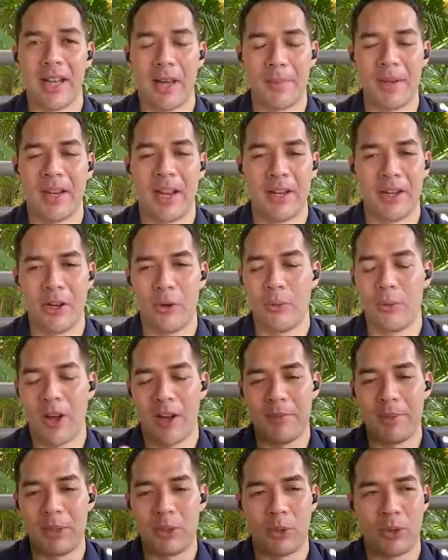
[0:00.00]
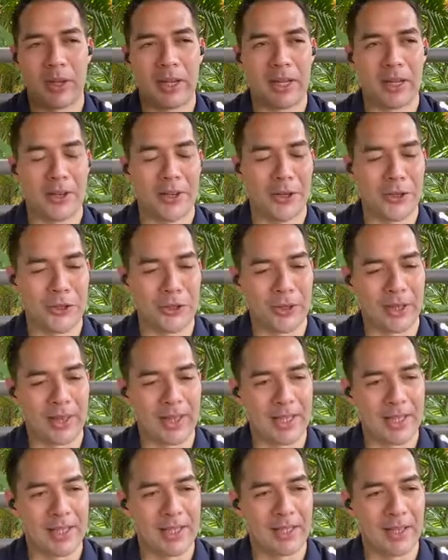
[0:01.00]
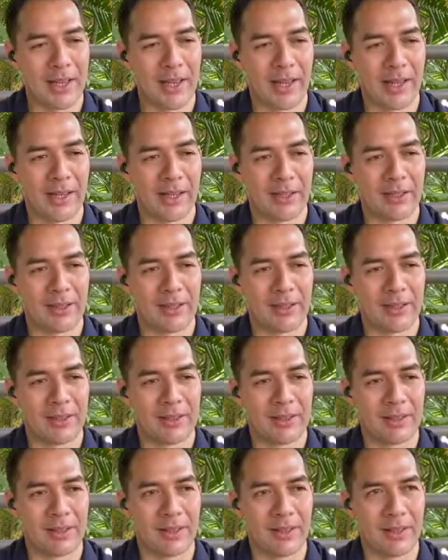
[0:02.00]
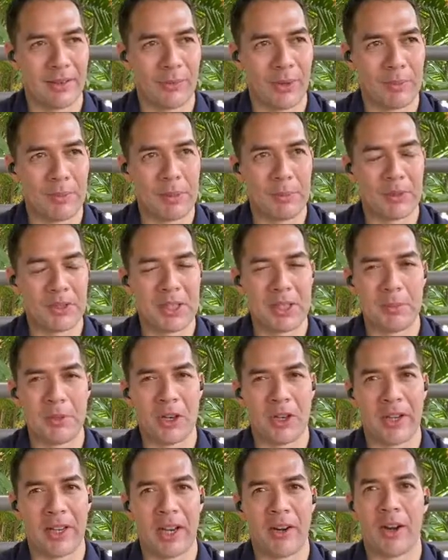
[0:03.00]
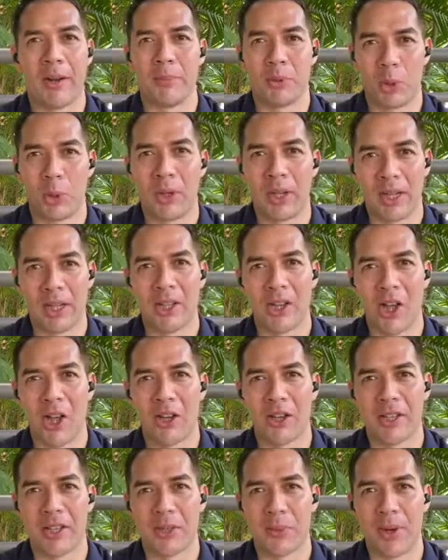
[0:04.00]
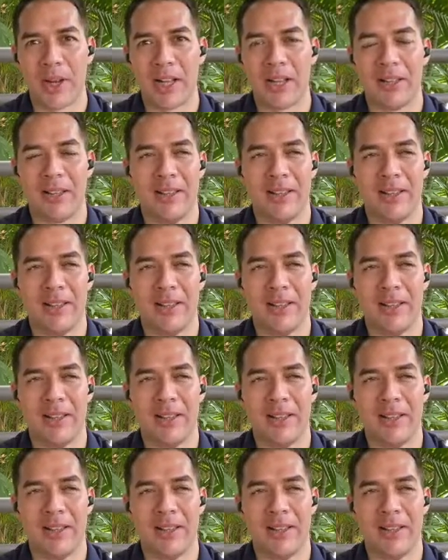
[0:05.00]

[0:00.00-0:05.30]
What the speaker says: know I've been talking a lot during this, and when people see me on air, I'm talking a lot as well.